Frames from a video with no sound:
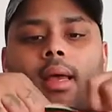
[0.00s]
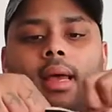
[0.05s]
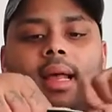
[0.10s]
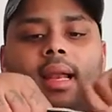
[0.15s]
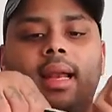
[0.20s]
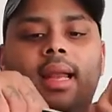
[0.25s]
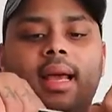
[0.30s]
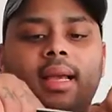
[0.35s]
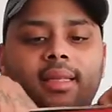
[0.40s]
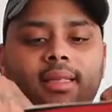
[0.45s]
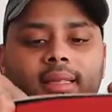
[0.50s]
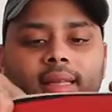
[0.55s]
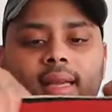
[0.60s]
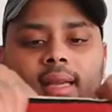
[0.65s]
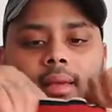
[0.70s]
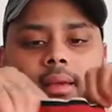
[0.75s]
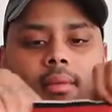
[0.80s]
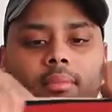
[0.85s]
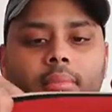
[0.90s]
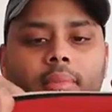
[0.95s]

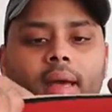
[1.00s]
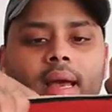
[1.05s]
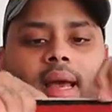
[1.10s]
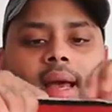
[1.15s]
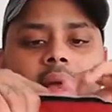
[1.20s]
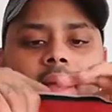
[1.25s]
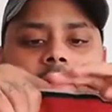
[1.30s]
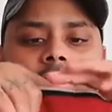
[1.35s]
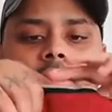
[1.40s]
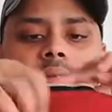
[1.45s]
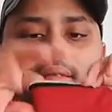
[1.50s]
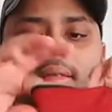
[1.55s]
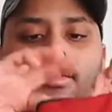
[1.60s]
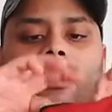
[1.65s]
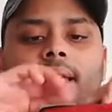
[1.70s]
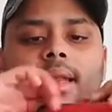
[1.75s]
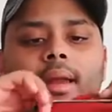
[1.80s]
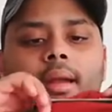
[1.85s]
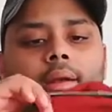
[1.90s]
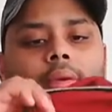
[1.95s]
elastic bands
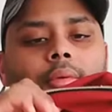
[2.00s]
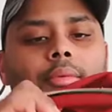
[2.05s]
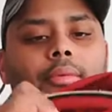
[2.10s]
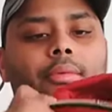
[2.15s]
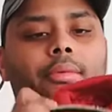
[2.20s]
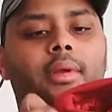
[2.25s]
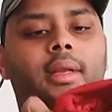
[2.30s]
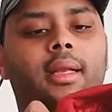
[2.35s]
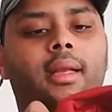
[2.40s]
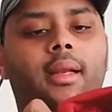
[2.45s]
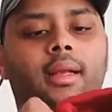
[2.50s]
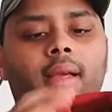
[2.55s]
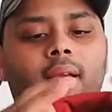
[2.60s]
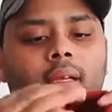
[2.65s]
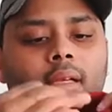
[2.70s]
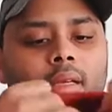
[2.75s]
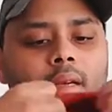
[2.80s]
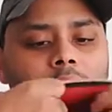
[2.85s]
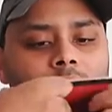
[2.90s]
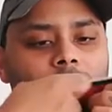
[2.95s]
that are really
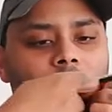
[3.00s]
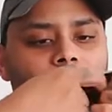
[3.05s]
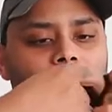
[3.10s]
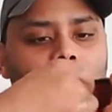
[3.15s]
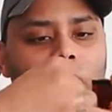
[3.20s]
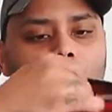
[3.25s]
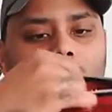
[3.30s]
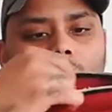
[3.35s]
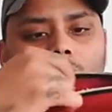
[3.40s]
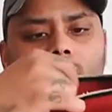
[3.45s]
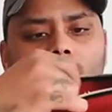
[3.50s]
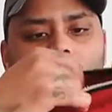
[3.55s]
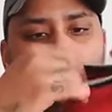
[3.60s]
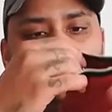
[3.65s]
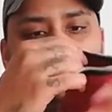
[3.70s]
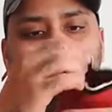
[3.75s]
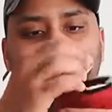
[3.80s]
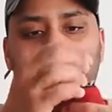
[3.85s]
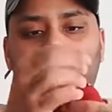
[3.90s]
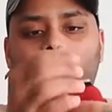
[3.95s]
comfortable
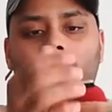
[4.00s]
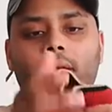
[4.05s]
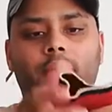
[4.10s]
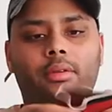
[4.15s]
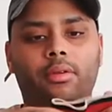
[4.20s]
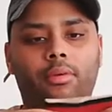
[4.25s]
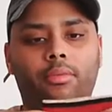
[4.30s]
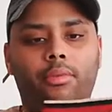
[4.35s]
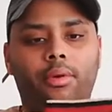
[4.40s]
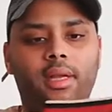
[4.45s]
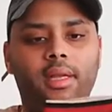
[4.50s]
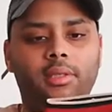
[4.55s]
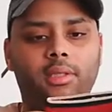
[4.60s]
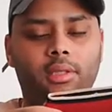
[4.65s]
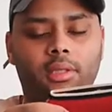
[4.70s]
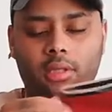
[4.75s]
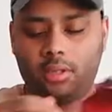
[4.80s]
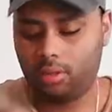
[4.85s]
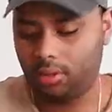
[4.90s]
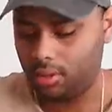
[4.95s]
around your
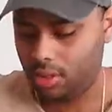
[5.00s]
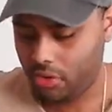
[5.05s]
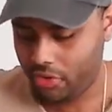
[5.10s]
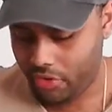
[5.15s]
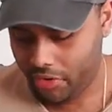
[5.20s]
wrists.